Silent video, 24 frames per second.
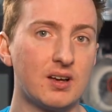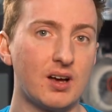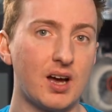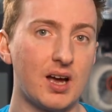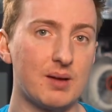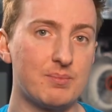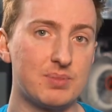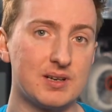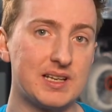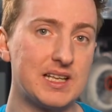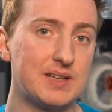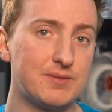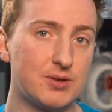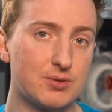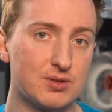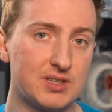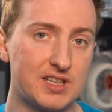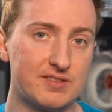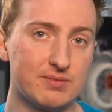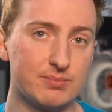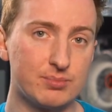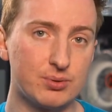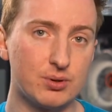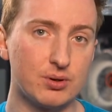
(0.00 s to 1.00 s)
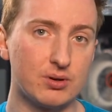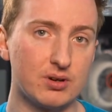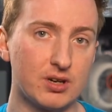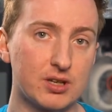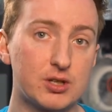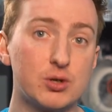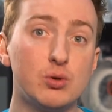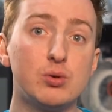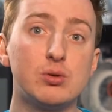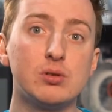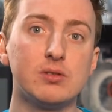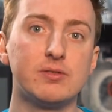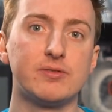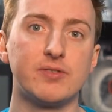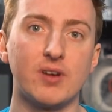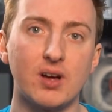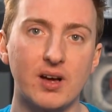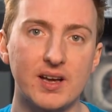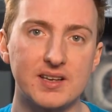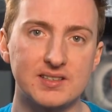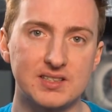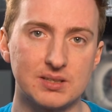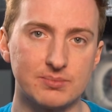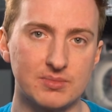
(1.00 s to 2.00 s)
I believe you can even put a Google
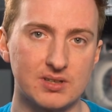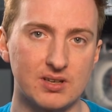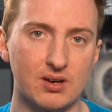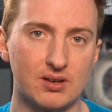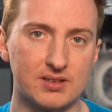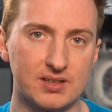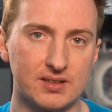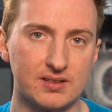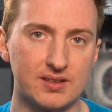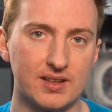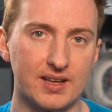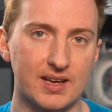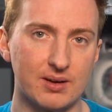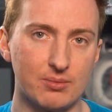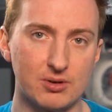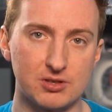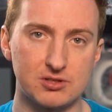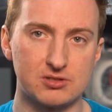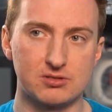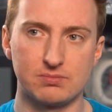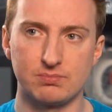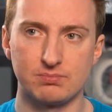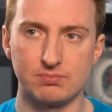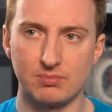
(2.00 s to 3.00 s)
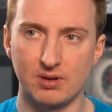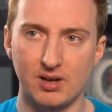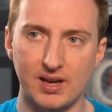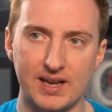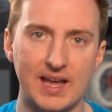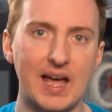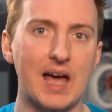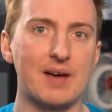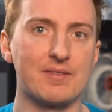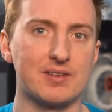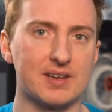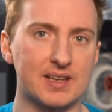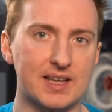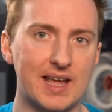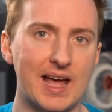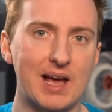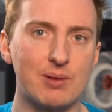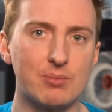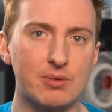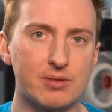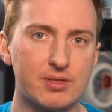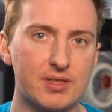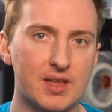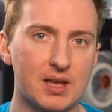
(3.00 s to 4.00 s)
Fi SIM card in there, which I have an
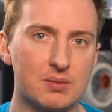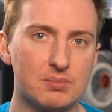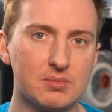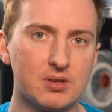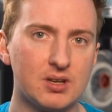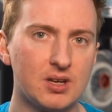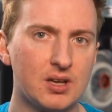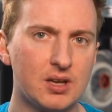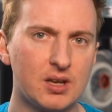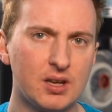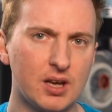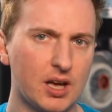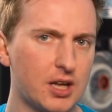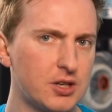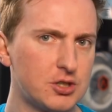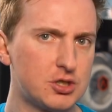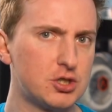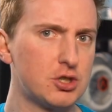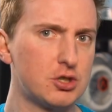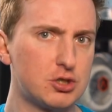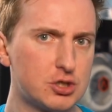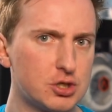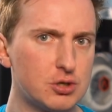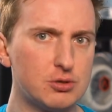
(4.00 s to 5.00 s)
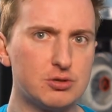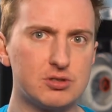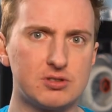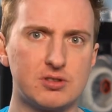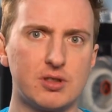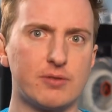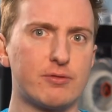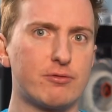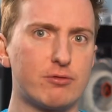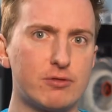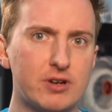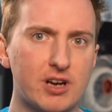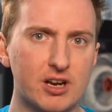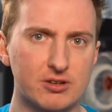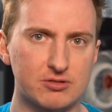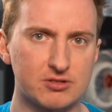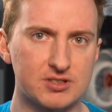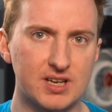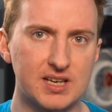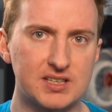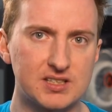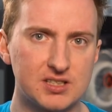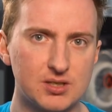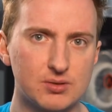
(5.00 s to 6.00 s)
account with them, and just use the free extra
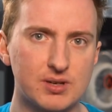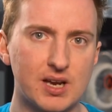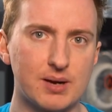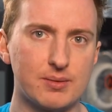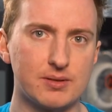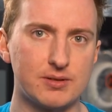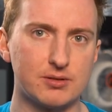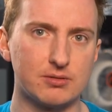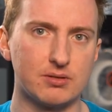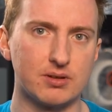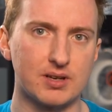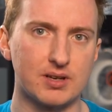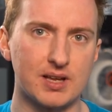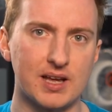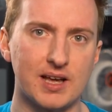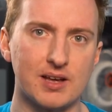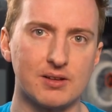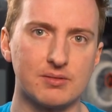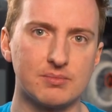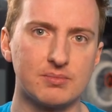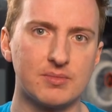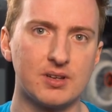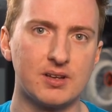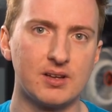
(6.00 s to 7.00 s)
data you get with your account.